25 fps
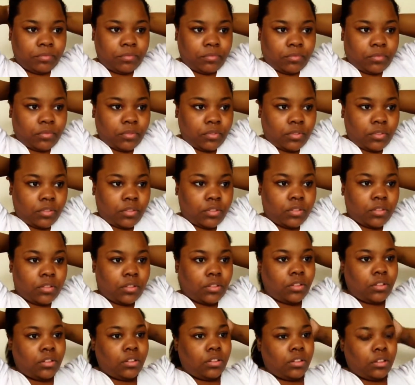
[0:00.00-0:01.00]

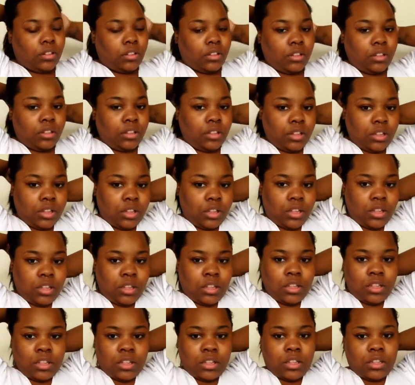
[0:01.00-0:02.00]

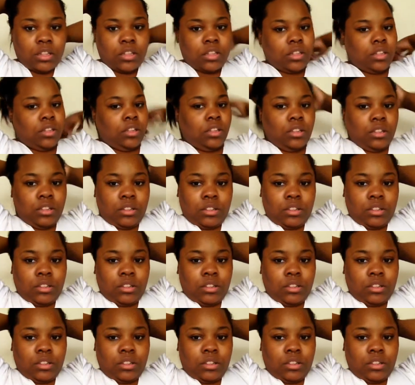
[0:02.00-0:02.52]
[no speech]